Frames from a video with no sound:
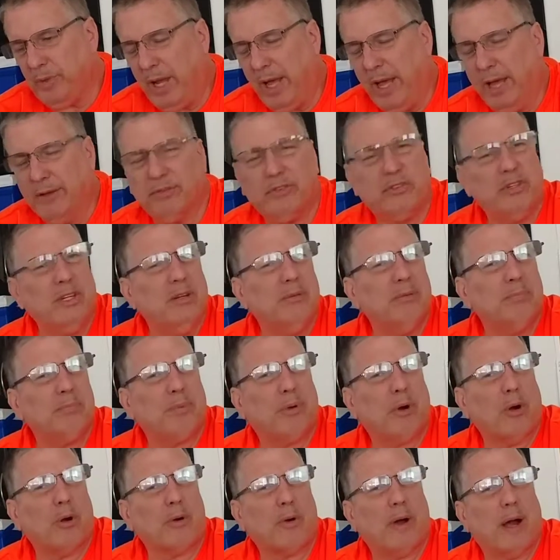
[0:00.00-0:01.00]
I've seen
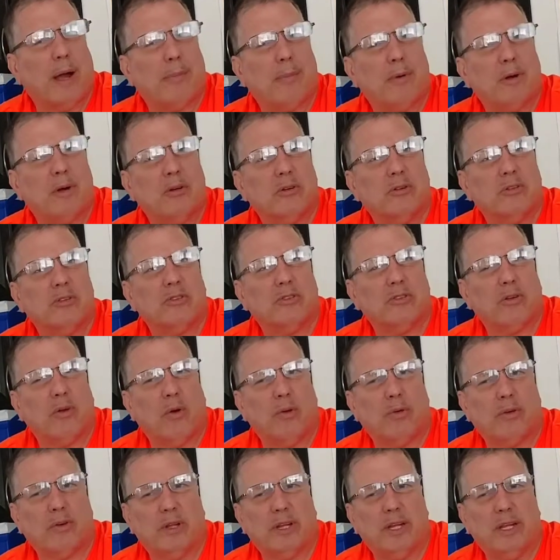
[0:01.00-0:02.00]
programmers
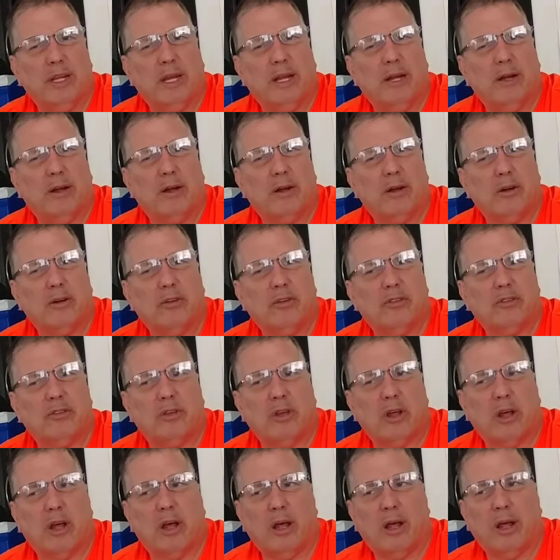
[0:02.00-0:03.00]
over the
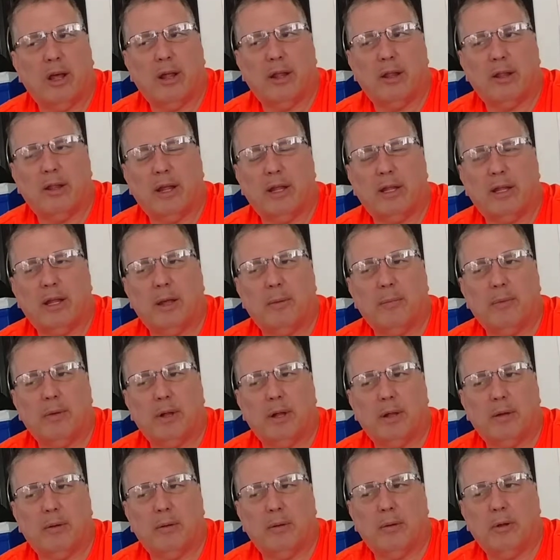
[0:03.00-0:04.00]
years that they
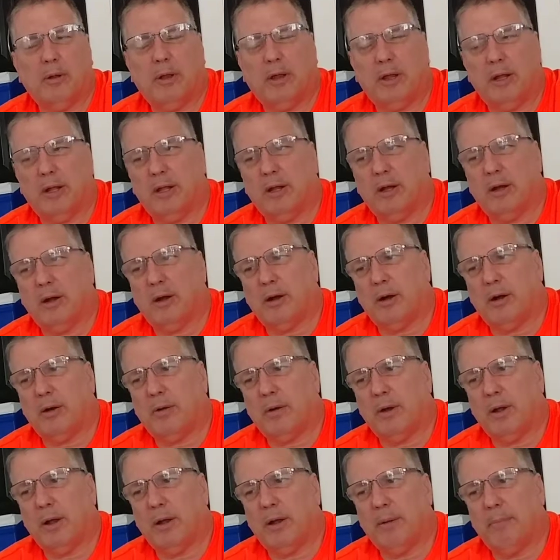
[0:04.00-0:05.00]
would, in
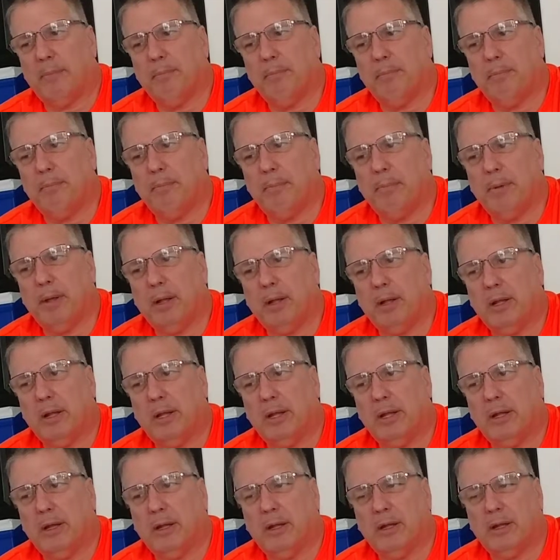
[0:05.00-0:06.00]
their
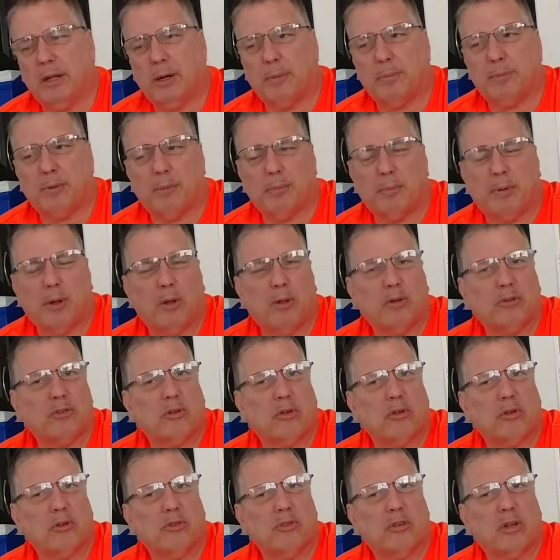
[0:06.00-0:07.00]
billing and their
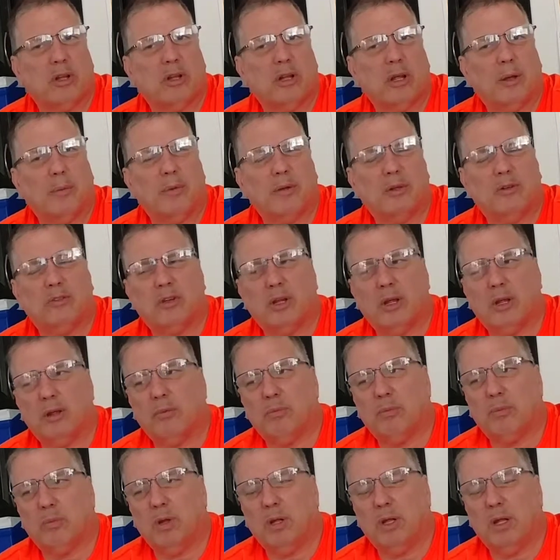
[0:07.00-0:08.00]
proposals, that they would say,
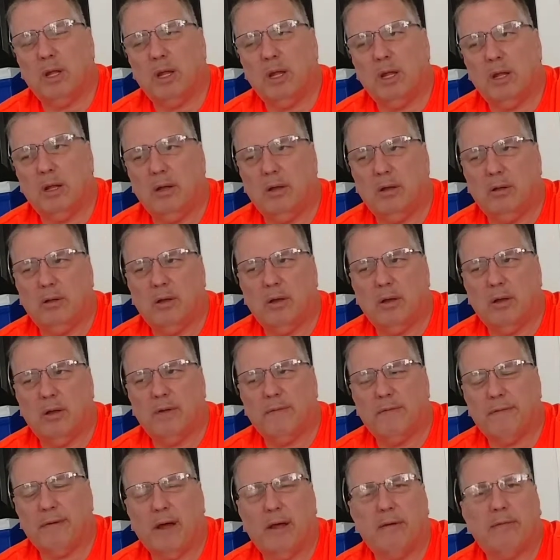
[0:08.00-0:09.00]
we need,
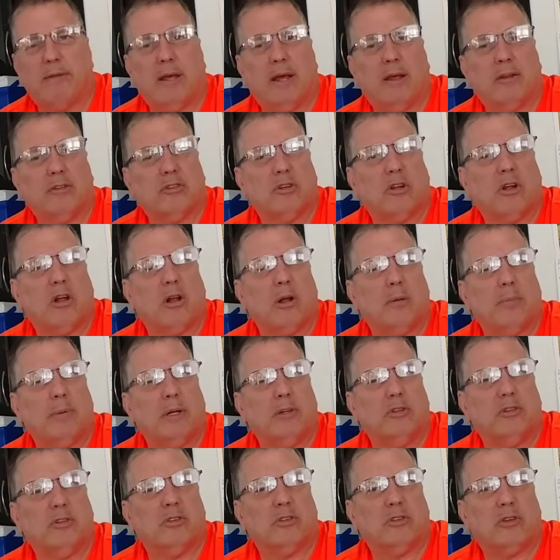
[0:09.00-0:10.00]
a $5,000
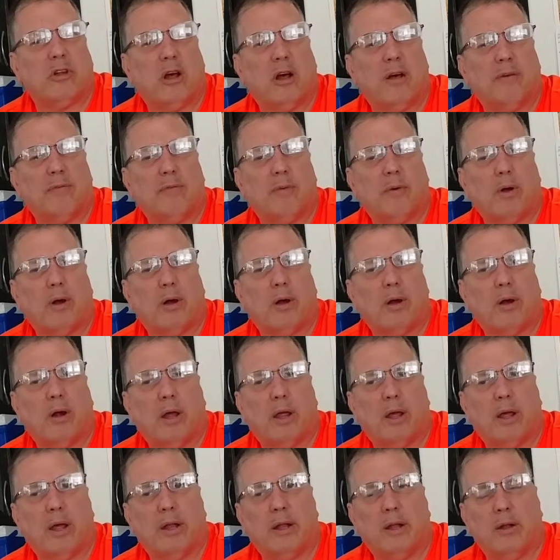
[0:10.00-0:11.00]
piece of software,
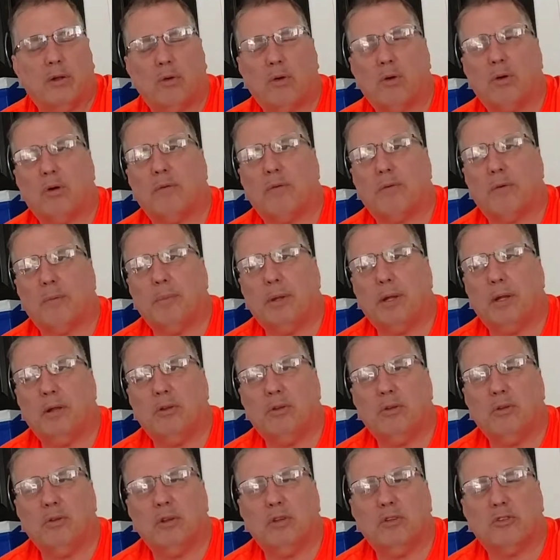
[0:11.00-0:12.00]
and in order for me
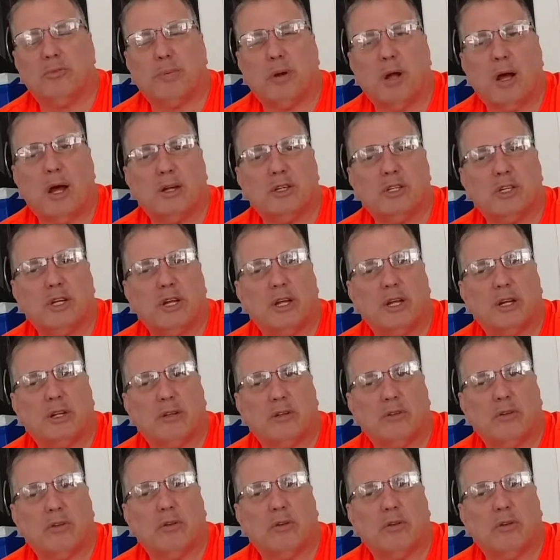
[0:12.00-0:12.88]
to do this project